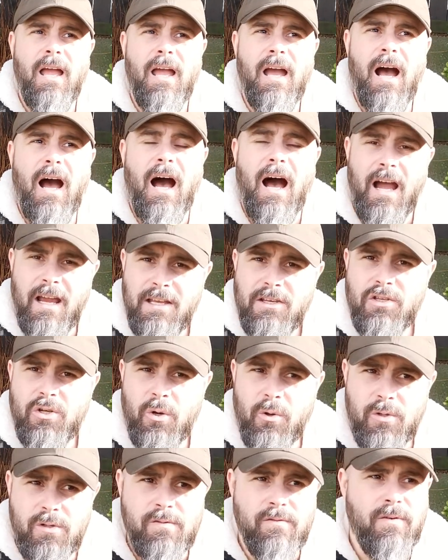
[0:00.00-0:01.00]
I
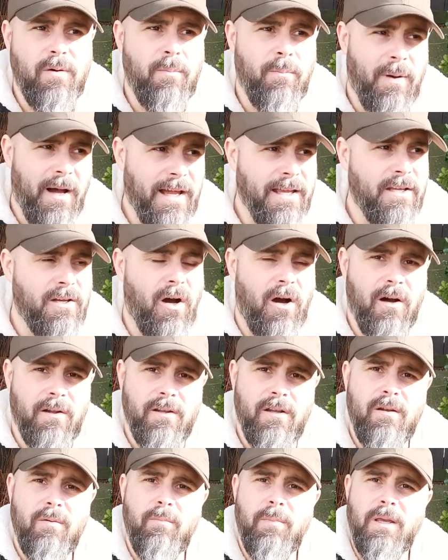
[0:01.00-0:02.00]
chose for my
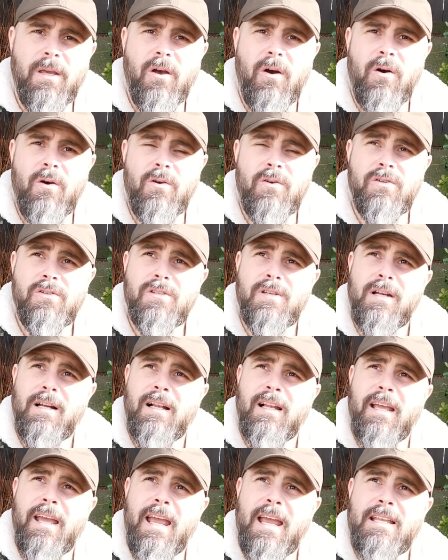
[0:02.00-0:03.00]
garden because
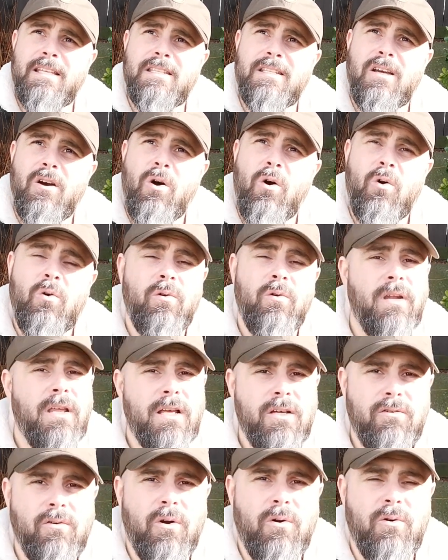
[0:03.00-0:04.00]
it only
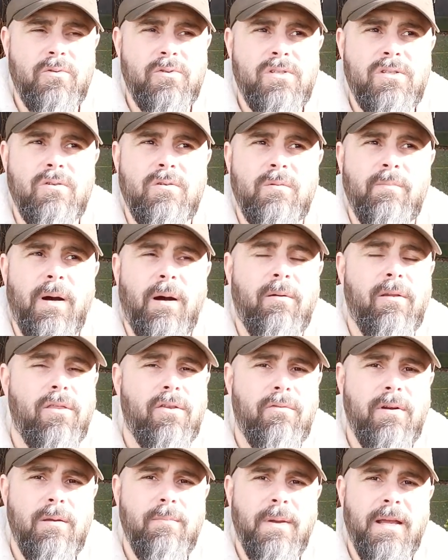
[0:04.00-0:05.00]
grows to about
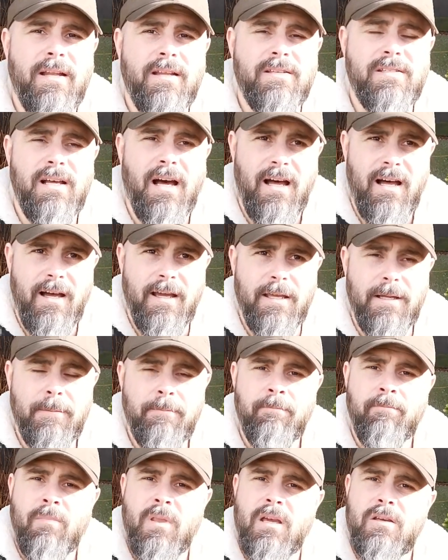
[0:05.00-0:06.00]
3 meters high.
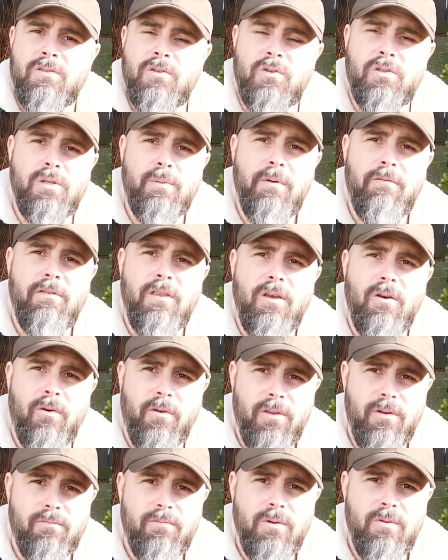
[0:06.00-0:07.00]
So some of the
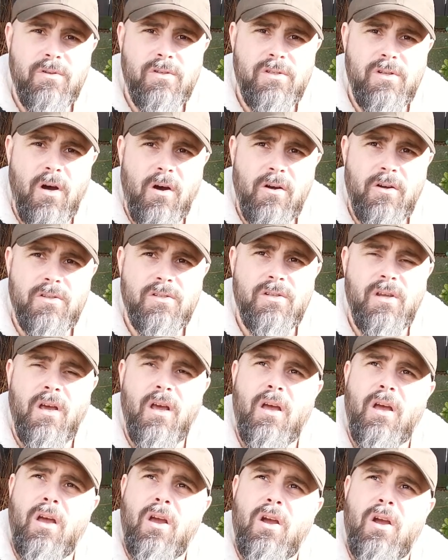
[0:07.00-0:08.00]
other rootstocks
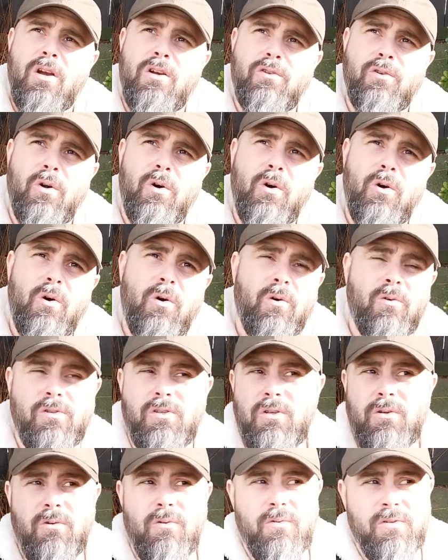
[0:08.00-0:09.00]
grow
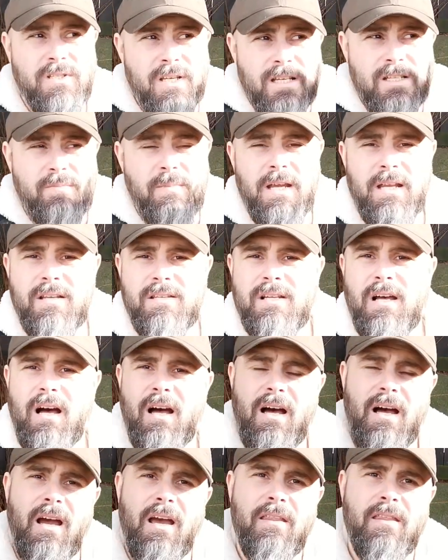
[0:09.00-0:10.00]
to 6 meters
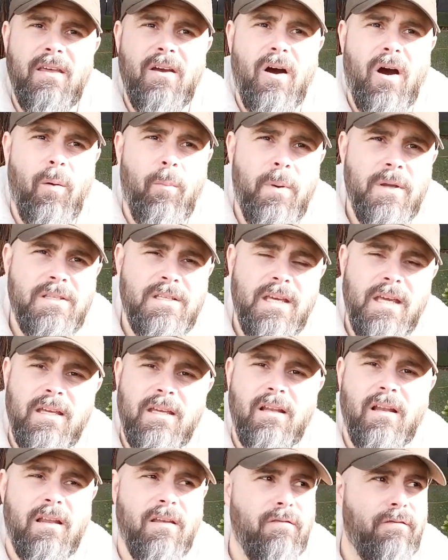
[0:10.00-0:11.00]
high. They are
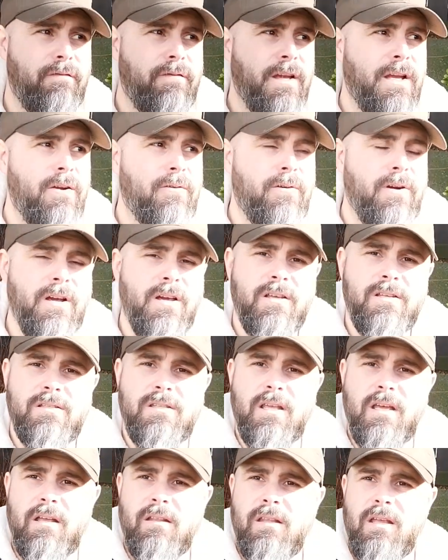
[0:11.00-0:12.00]
particularly vigorous.
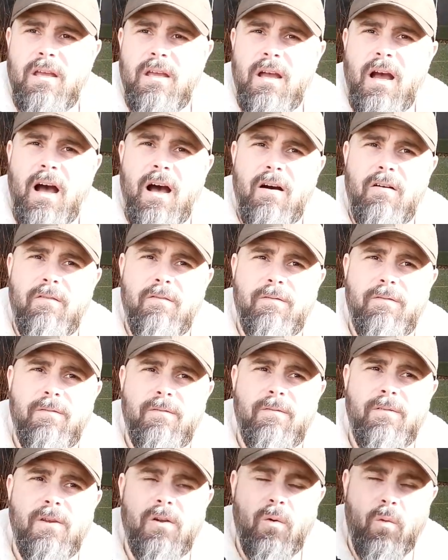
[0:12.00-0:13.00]
They have,
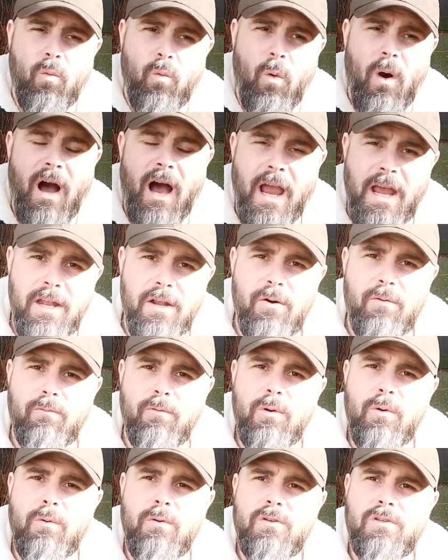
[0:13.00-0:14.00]
you know, wider
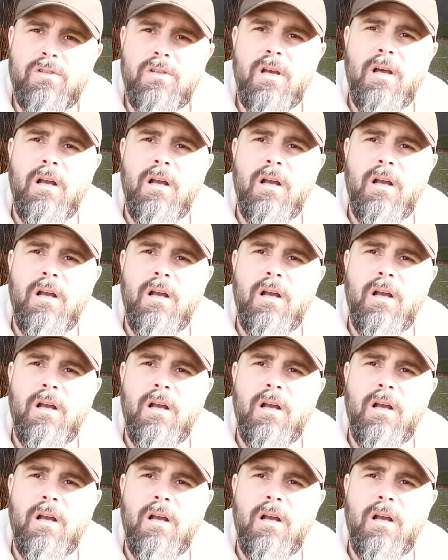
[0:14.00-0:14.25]
roots.